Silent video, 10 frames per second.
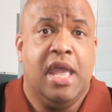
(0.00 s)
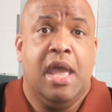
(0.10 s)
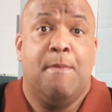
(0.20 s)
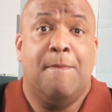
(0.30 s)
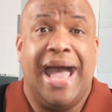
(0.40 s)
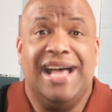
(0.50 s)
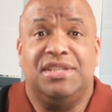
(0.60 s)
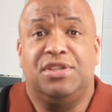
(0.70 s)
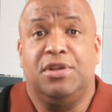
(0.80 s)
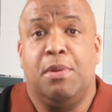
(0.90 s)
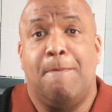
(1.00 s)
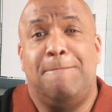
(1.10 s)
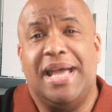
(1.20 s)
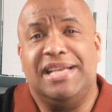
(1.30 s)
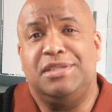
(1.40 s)
master
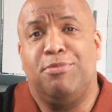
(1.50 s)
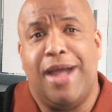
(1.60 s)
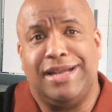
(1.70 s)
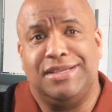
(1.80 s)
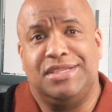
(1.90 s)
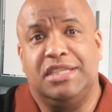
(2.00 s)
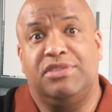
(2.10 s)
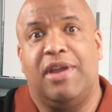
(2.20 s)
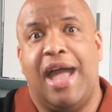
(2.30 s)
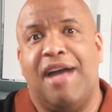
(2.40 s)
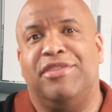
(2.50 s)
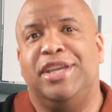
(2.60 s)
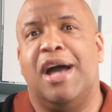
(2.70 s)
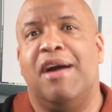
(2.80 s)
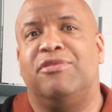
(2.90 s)
best practices for having
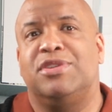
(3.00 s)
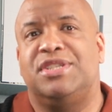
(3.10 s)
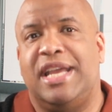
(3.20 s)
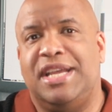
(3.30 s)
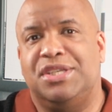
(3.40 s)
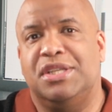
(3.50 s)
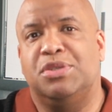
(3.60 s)
conversations